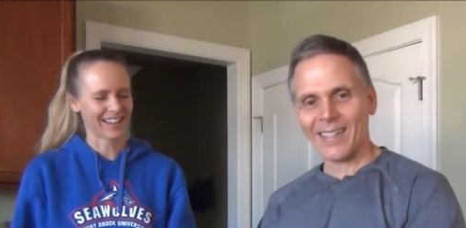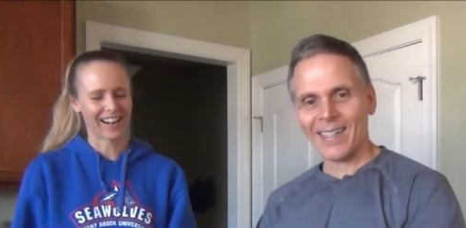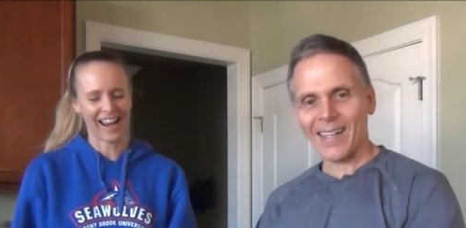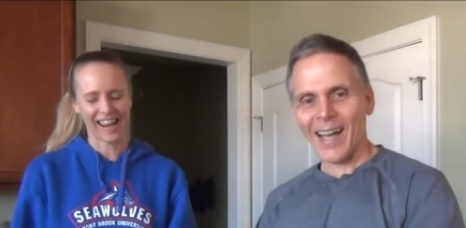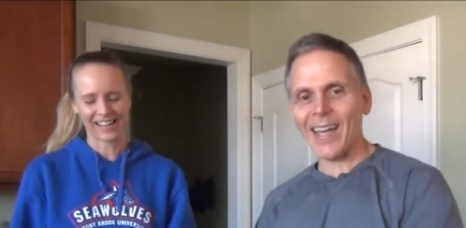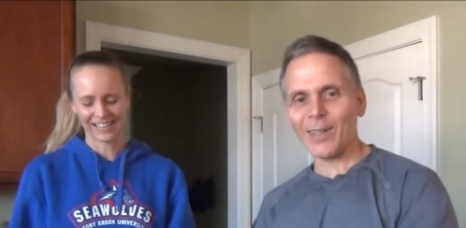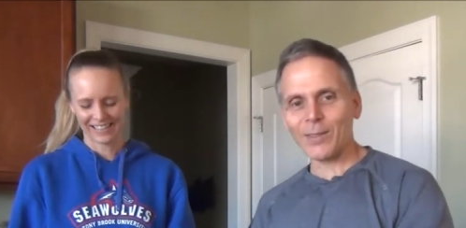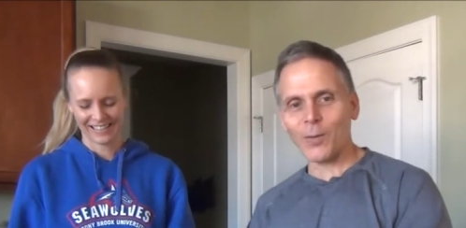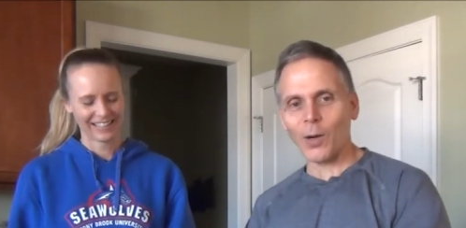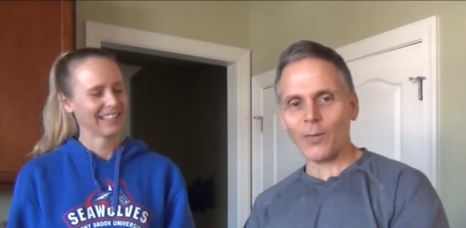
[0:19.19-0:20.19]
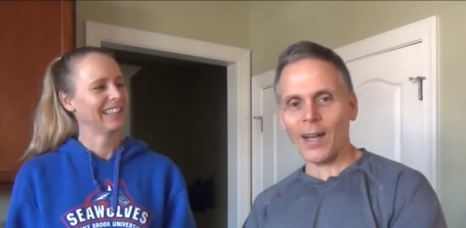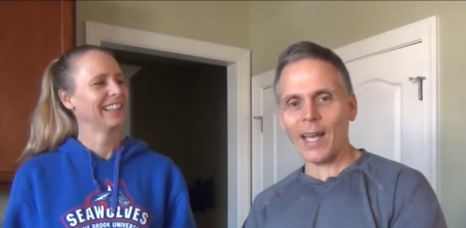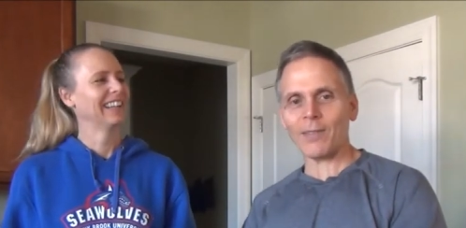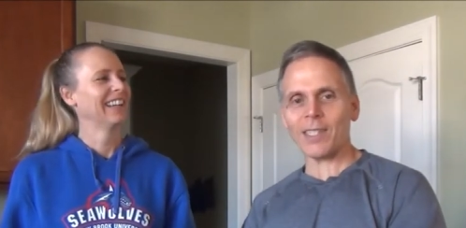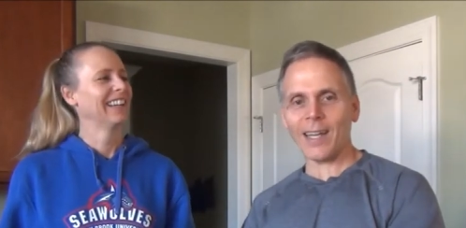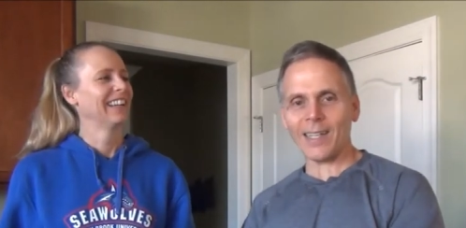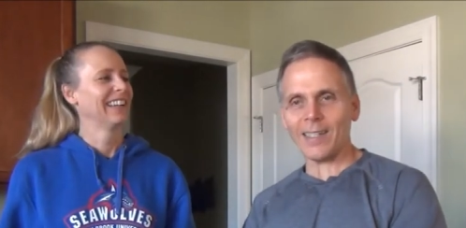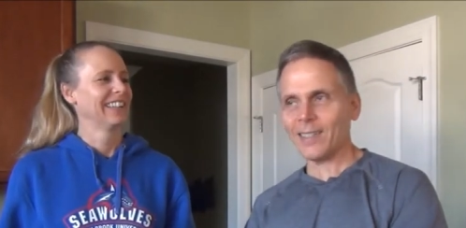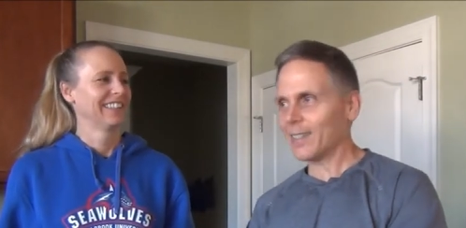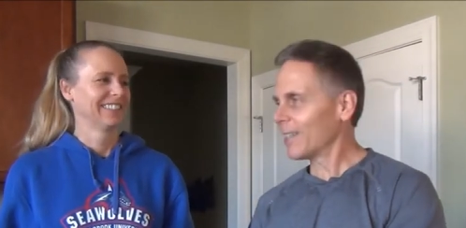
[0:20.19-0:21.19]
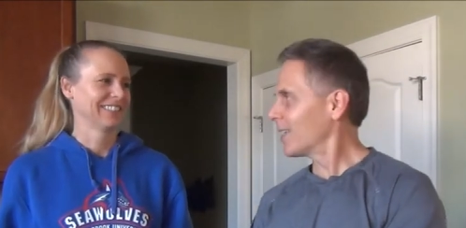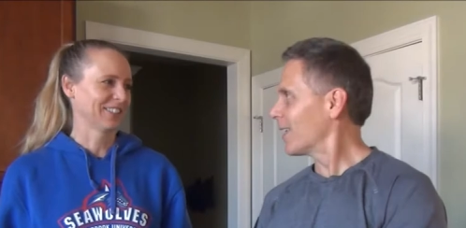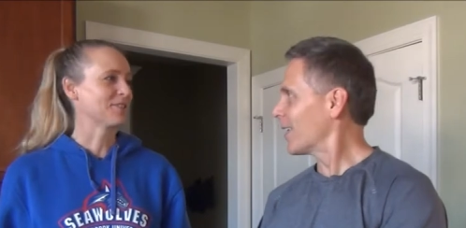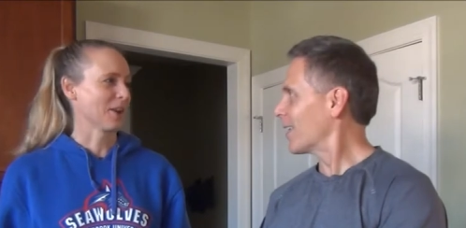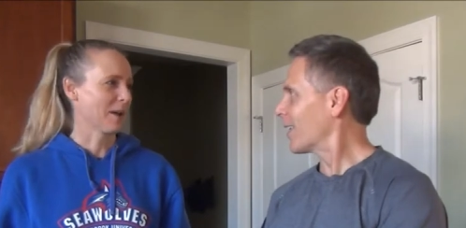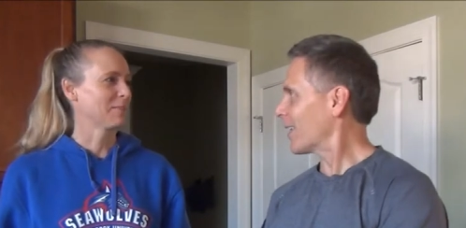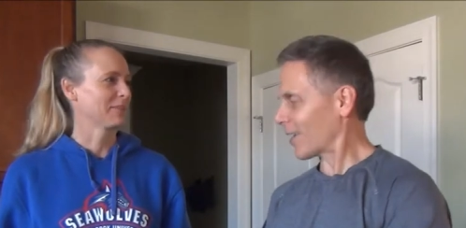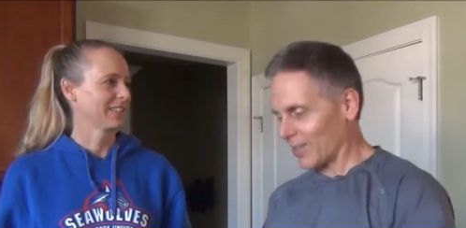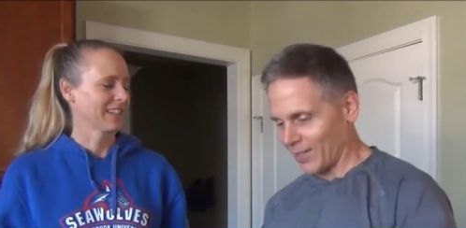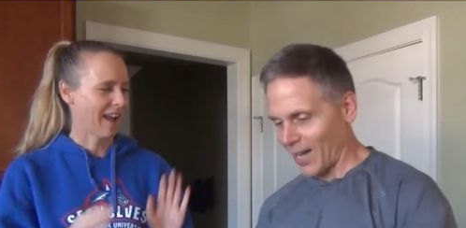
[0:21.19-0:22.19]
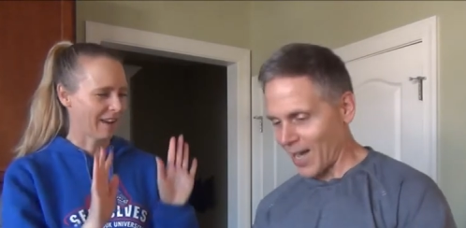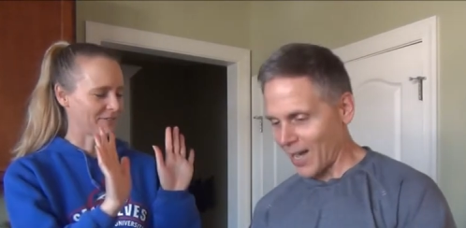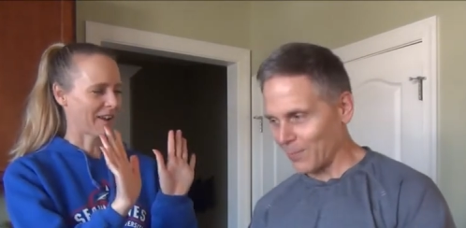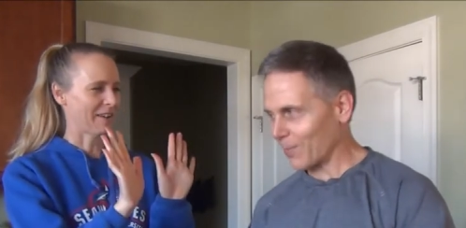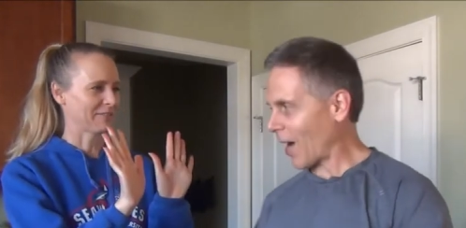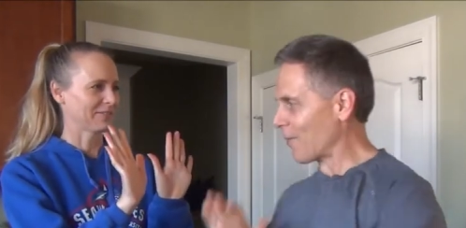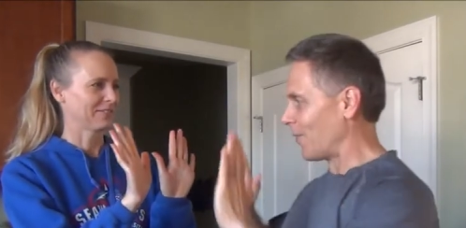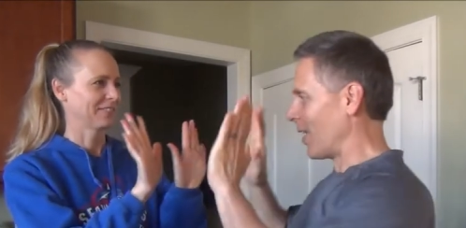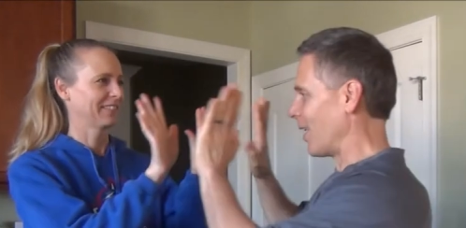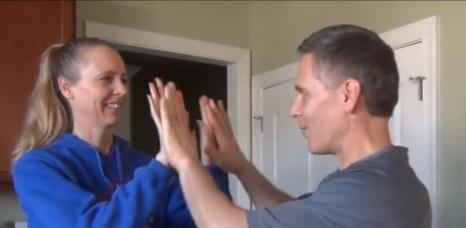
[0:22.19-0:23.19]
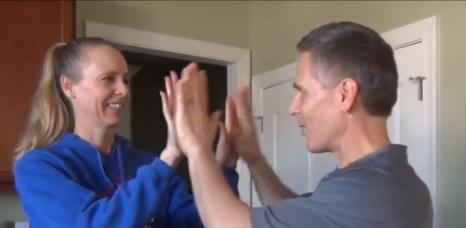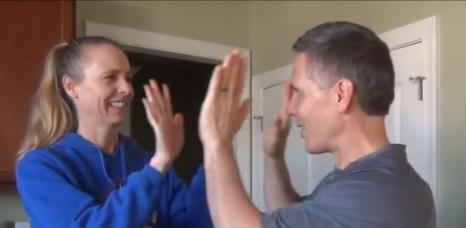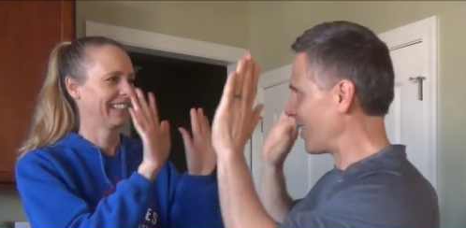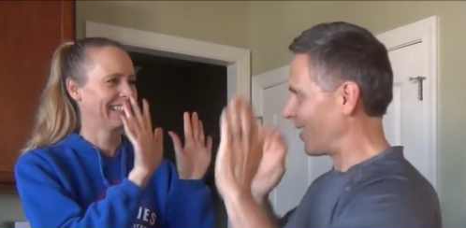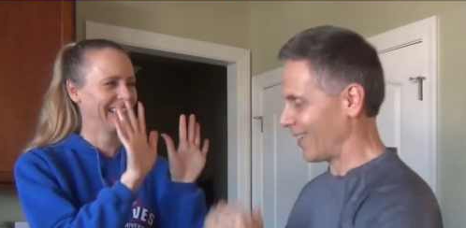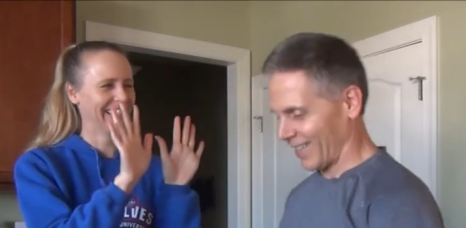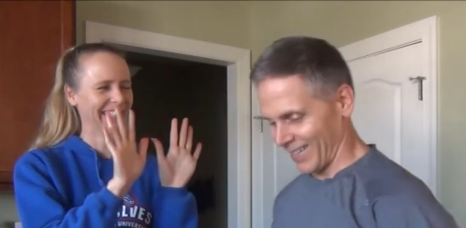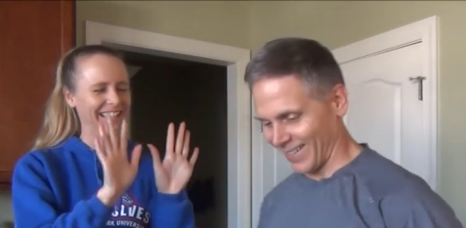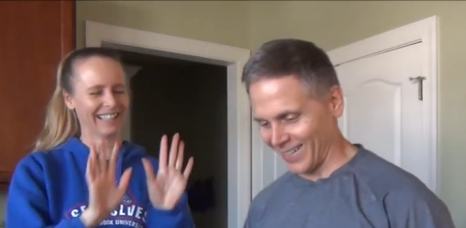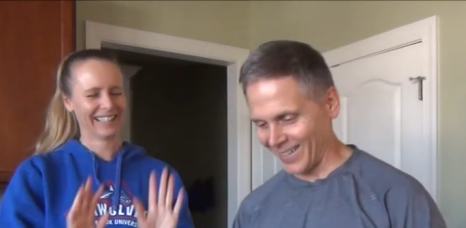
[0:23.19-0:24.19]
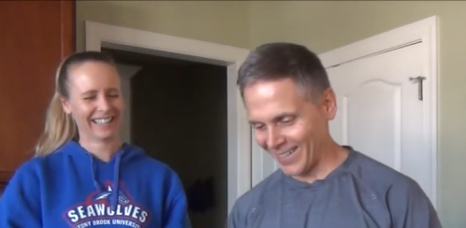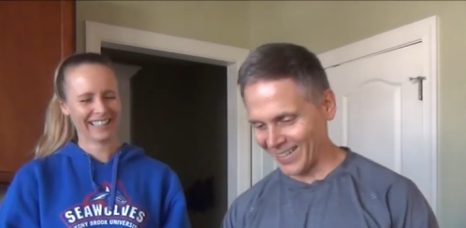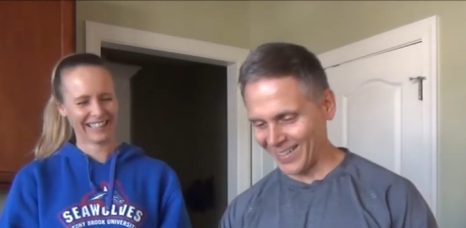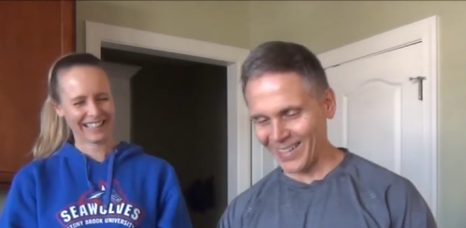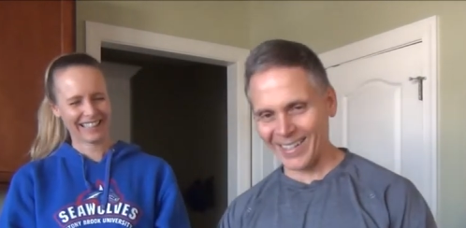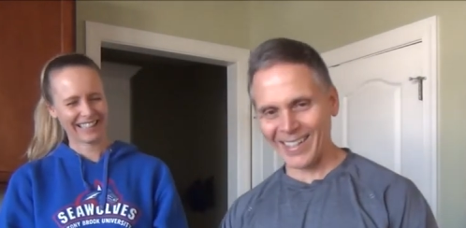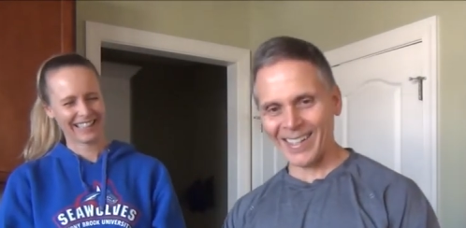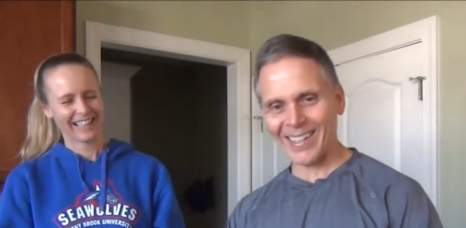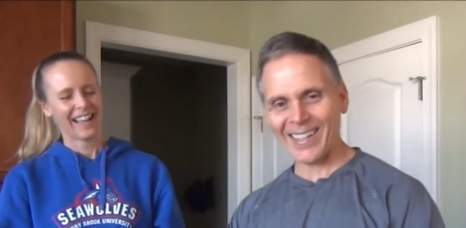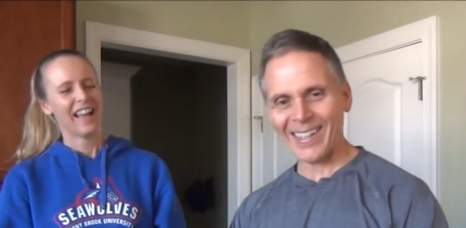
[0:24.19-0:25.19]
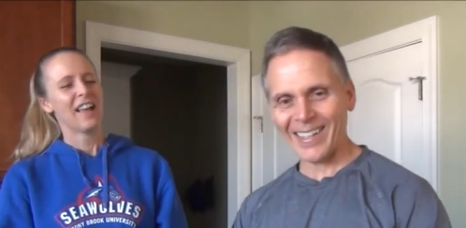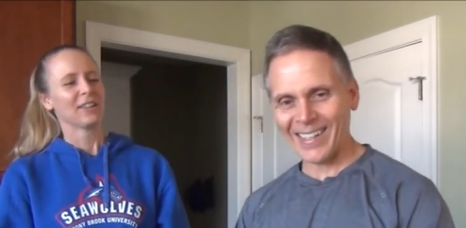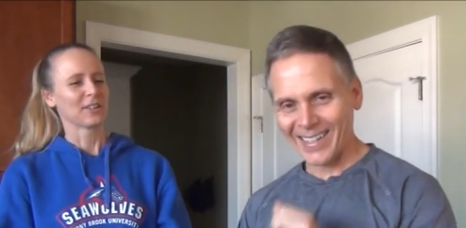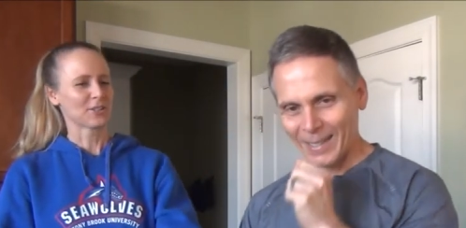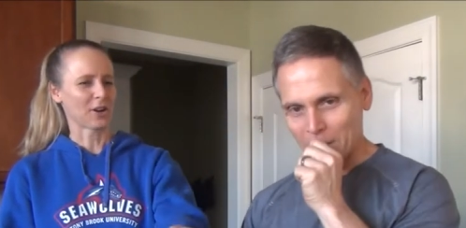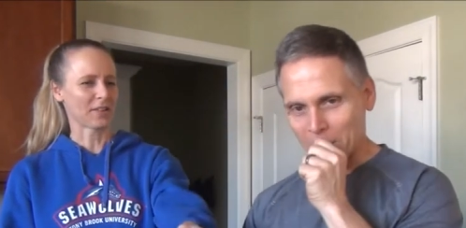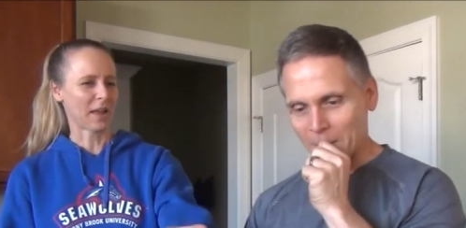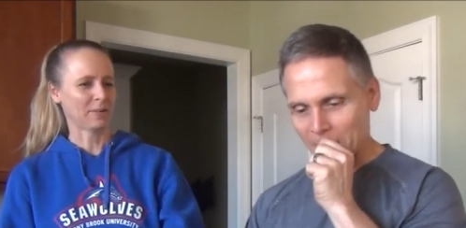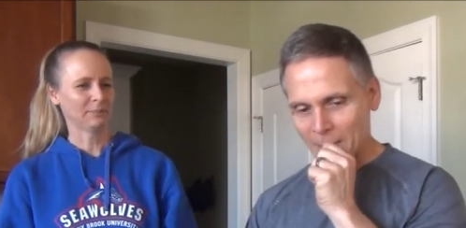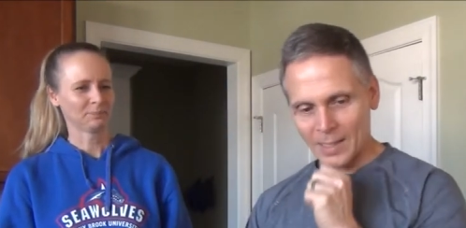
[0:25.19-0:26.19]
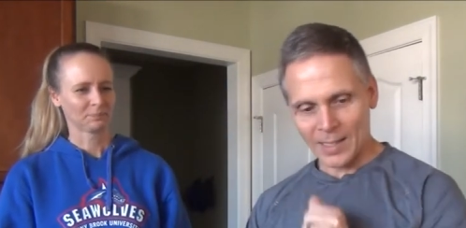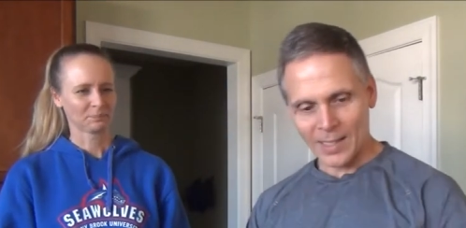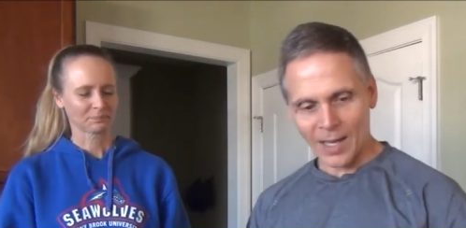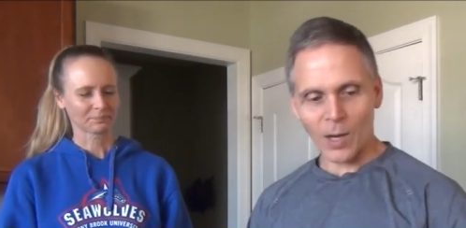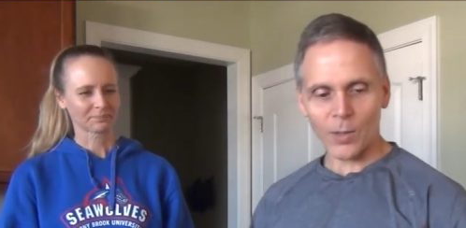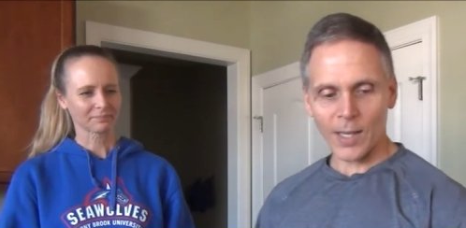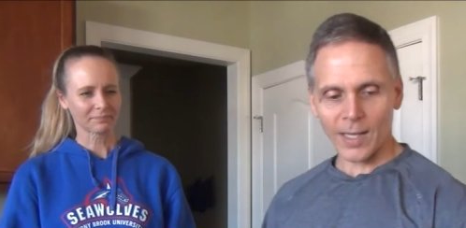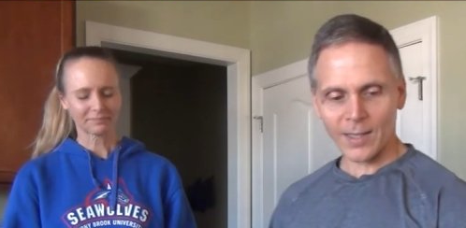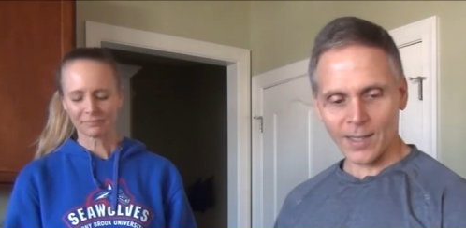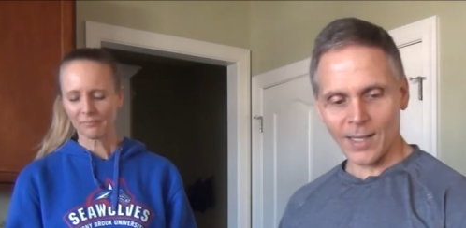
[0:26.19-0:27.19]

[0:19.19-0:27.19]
Speaker 1: all right. I held the fort for half a second.
Speaker 2: Good job. Good job. High five.
Speaker 1: High five.
Speaker 2: you gonna start that one?
Speaker 1: Oh yes, I